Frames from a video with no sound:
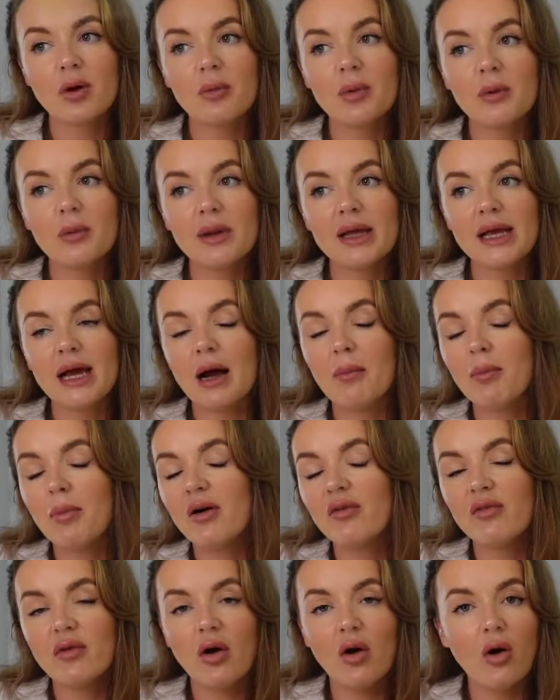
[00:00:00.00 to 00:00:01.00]
probably
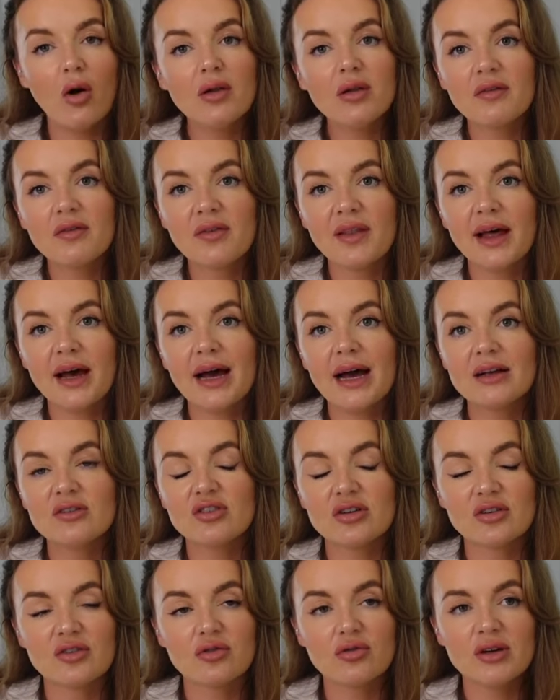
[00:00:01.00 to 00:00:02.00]
above all of that,
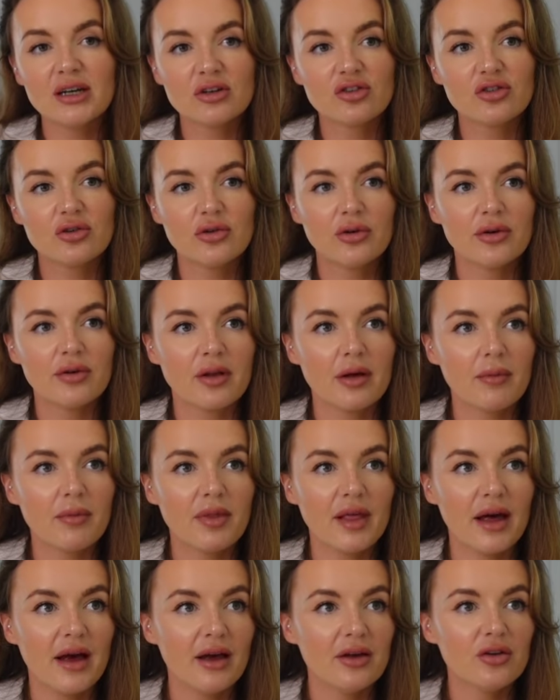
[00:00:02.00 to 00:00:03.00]
just reassure them
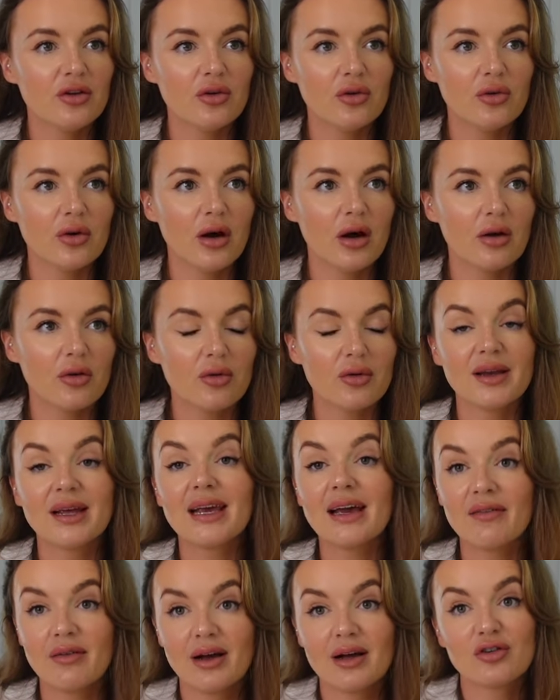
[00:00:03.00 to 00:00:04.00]
that you are going to
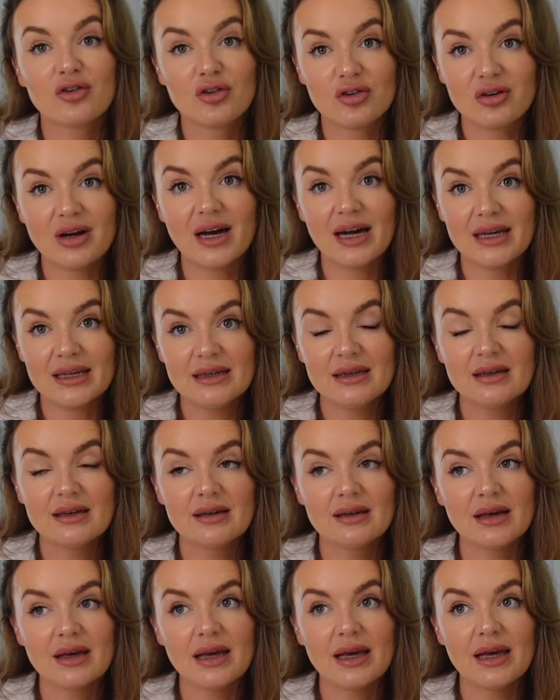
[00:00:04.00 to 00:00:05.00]
give it a try.
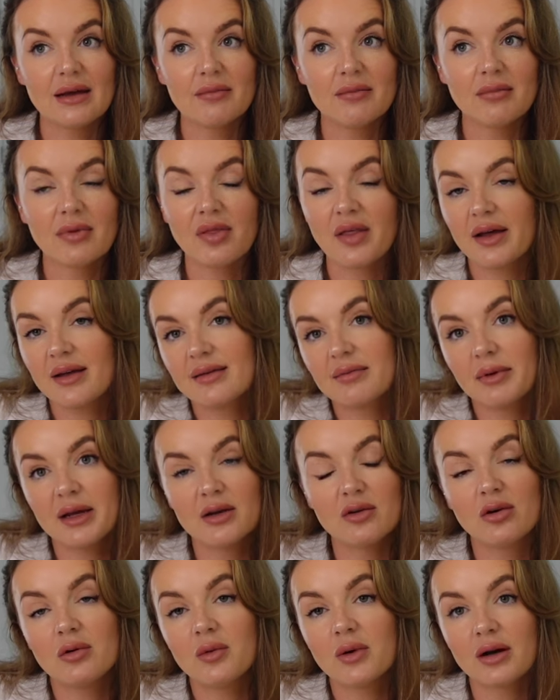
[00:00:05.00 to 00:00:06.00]
Um, things
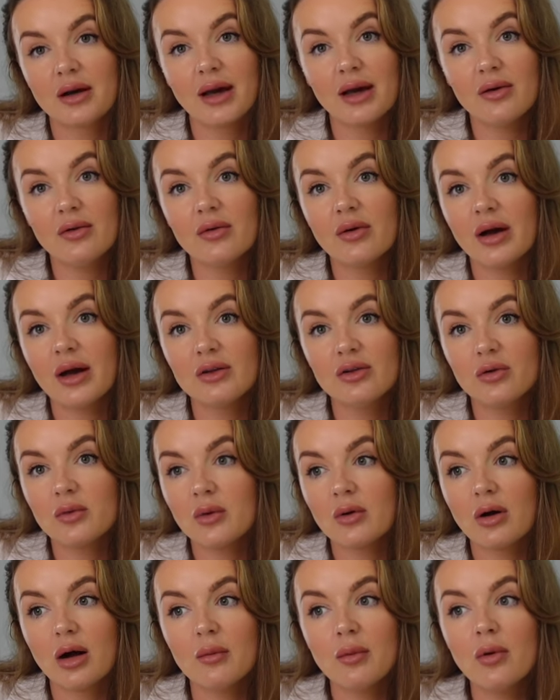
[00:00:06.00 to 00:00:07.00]
might not work out, and you
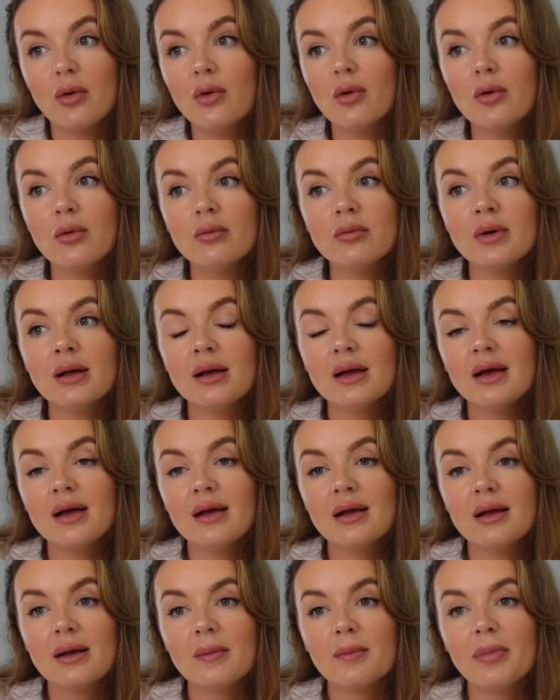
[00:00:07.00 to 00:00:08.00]
will come home,
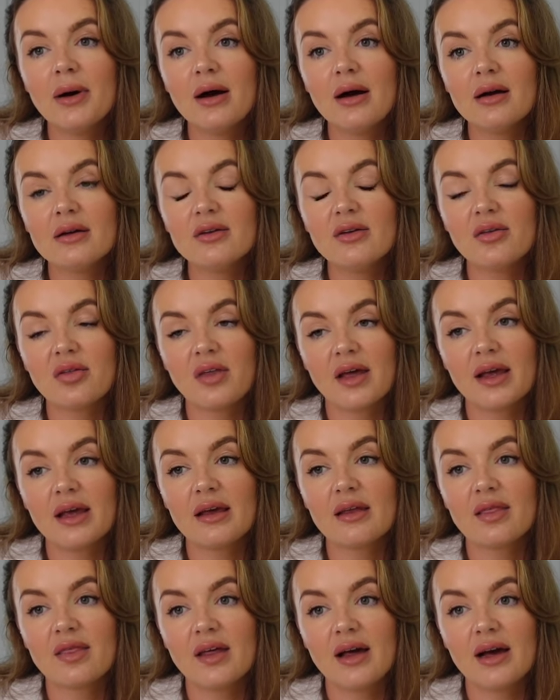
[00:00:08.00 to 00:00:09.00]
but you
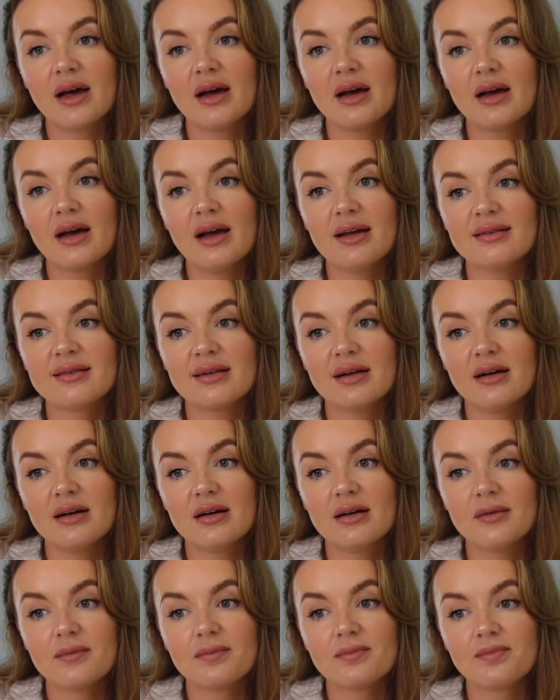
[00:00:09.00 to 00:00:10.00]
think that it's
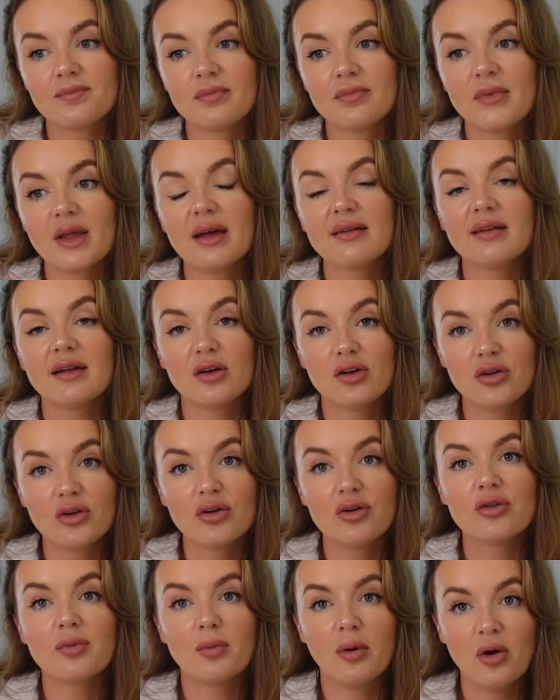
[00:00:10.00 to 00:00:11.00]
a it's a
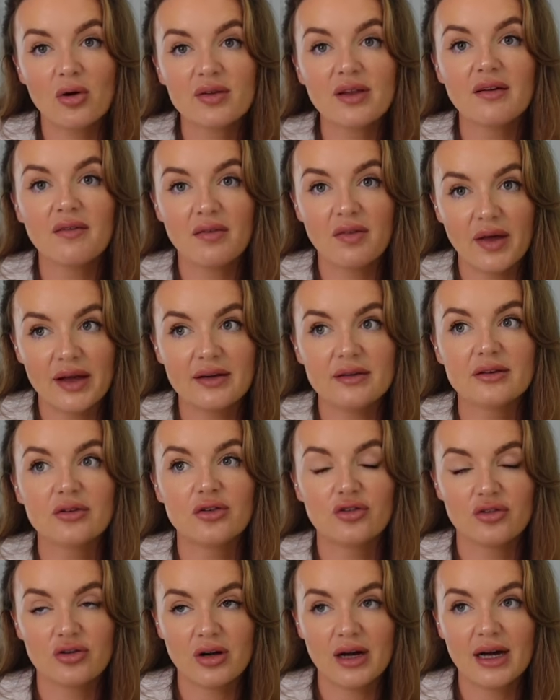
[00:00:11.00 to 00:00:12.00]
good positive thing to
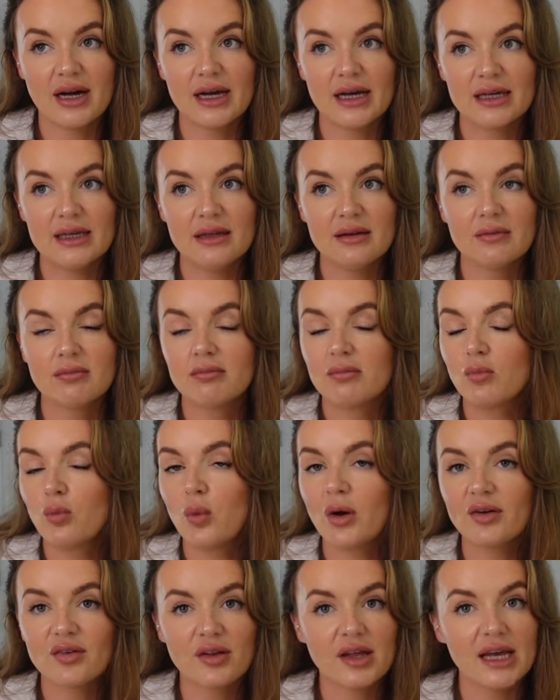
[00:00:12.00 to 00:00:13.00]
try.
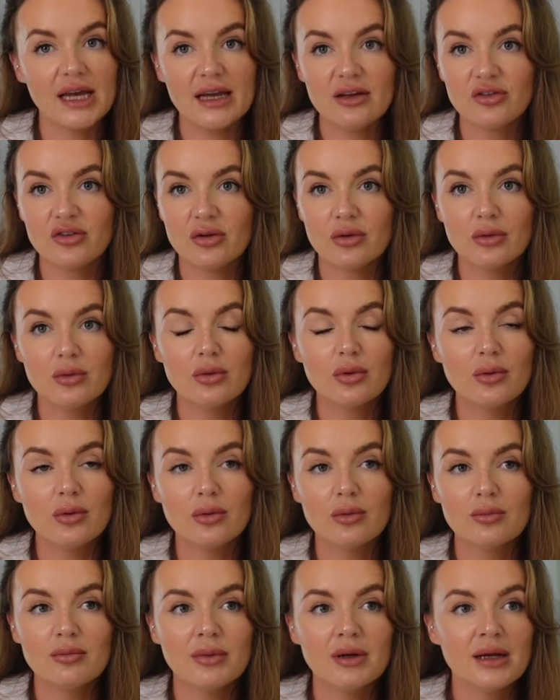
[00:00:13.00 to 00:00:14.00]
Worst case, you go
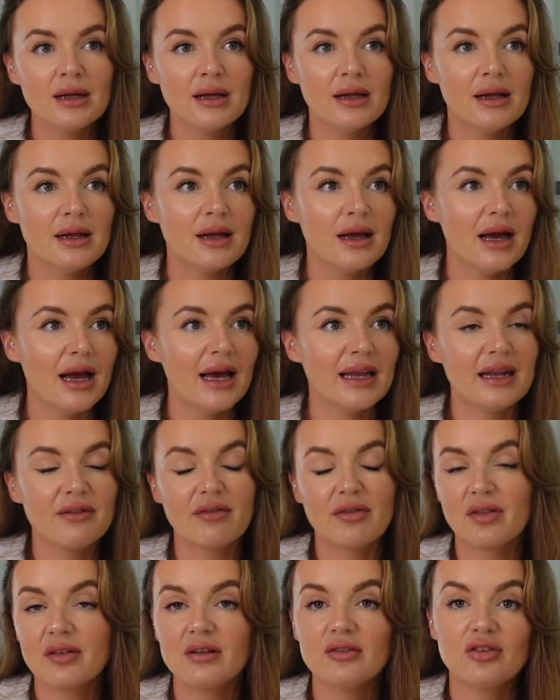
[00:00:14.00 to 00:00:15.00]
home and
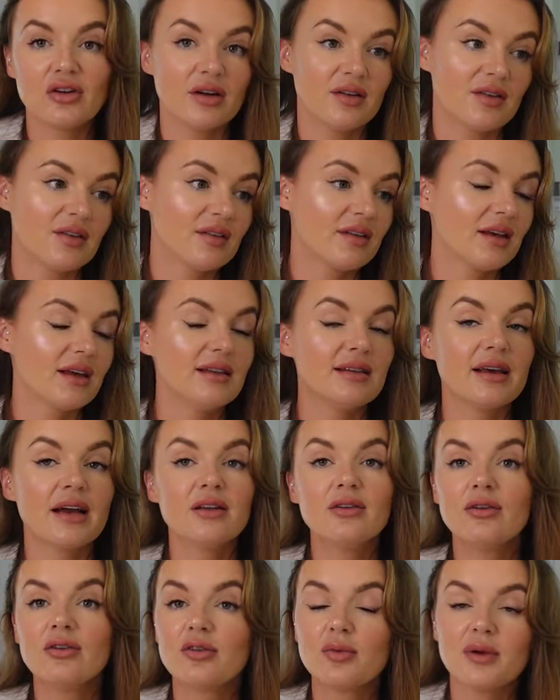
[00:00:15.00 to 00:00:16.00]
everything just
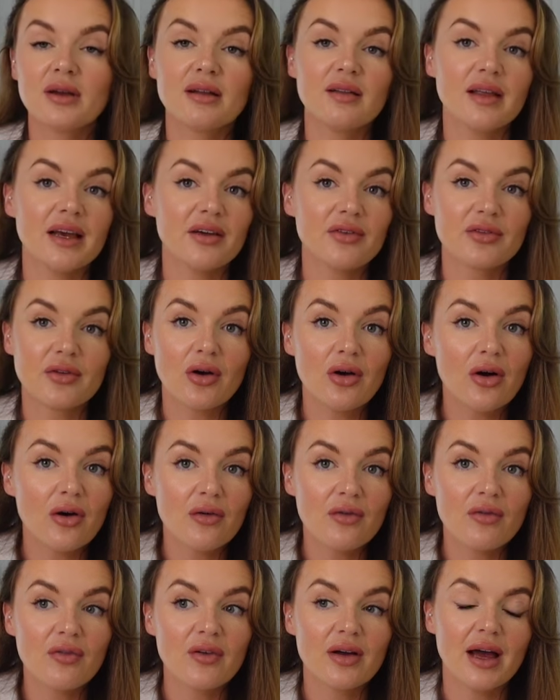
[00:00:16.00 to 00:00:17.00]
continues where it left
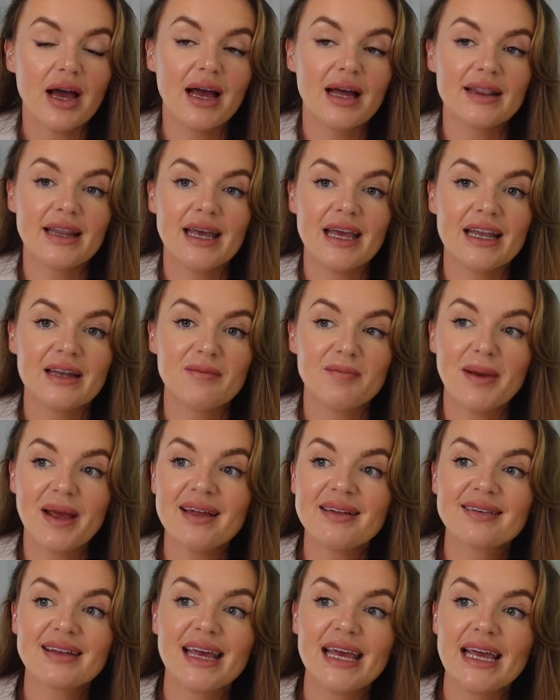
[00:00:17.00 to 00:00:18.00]
off. And then
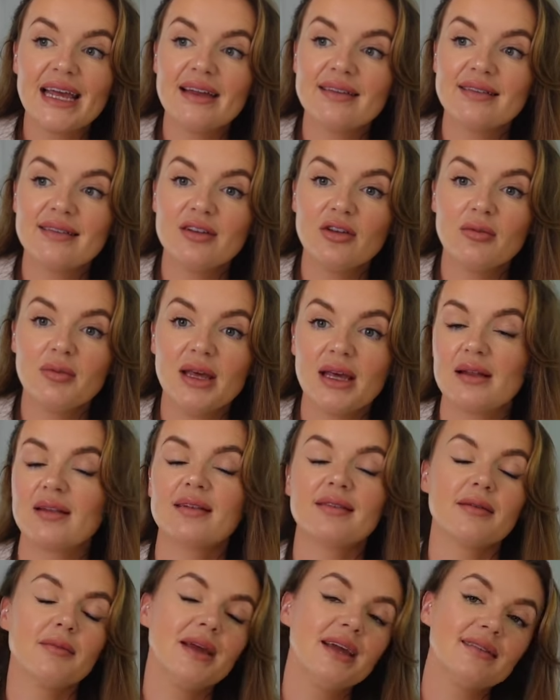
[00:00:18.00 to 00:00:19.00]
best case, you make
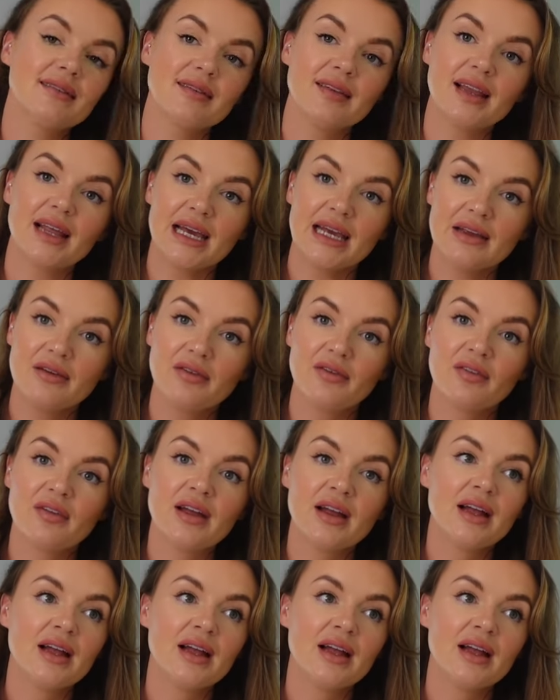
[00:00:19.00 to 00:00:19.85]
this amazing life